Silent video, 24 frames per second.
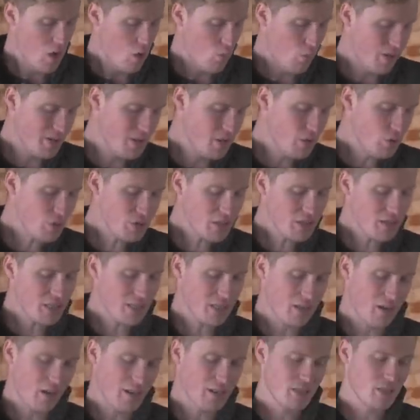When using
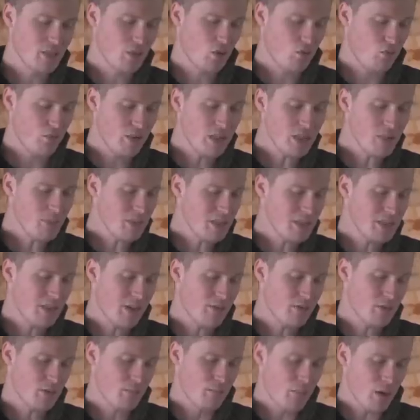this license, reasonable
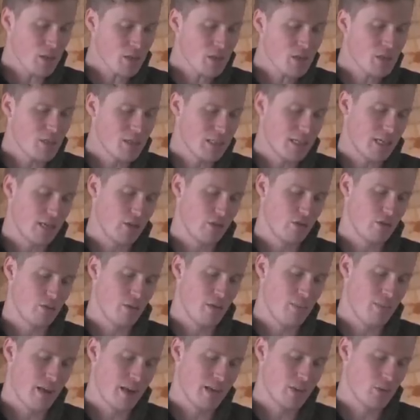endeavours must continue to
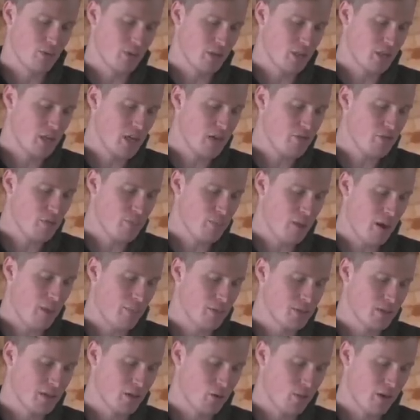be made to achieve the
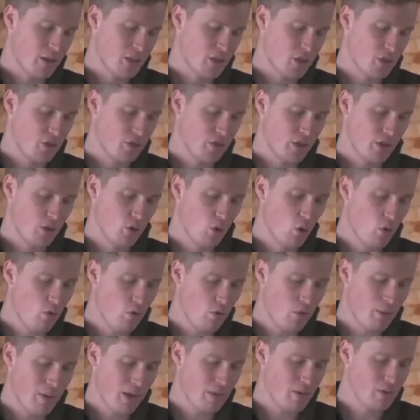purpose in question using
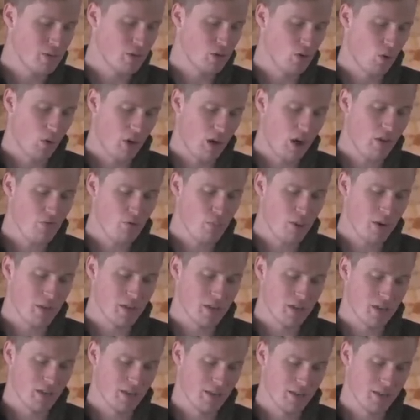lawful methods not covered by
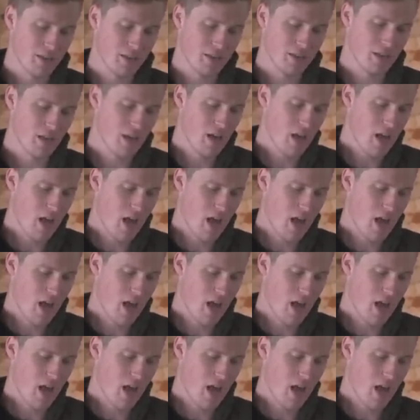this license,